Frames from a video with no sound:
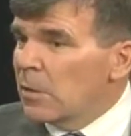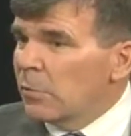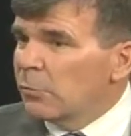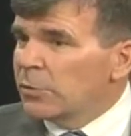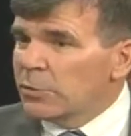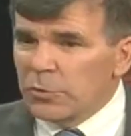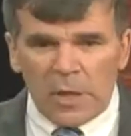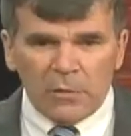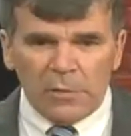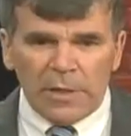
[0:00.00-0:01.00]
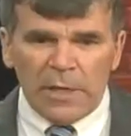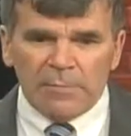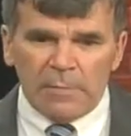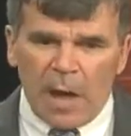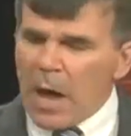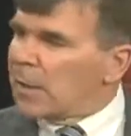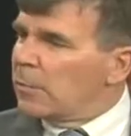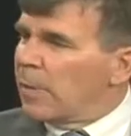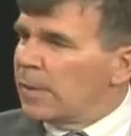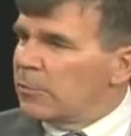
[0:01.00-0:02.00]
which not only keep them
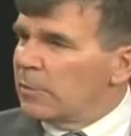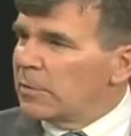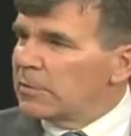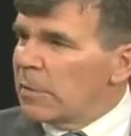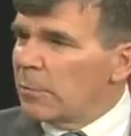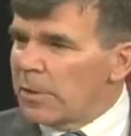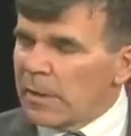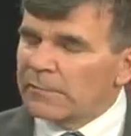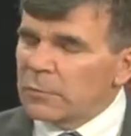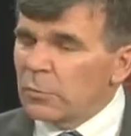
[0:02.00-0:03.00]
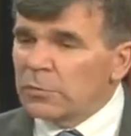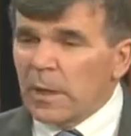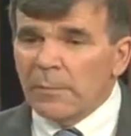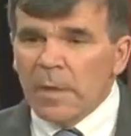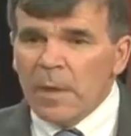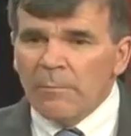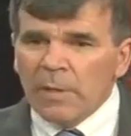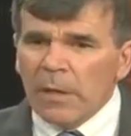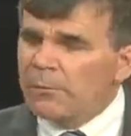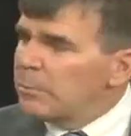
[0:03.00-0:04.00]
occupied during the summer and out of school time, but
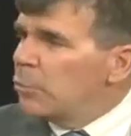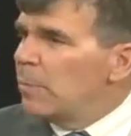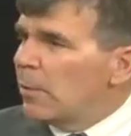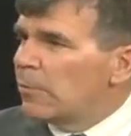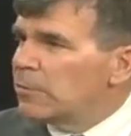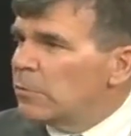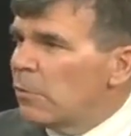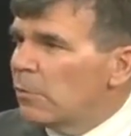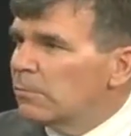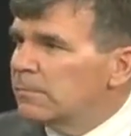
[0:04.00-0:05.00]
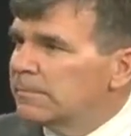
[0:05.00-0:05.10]
help them do better in school. Right.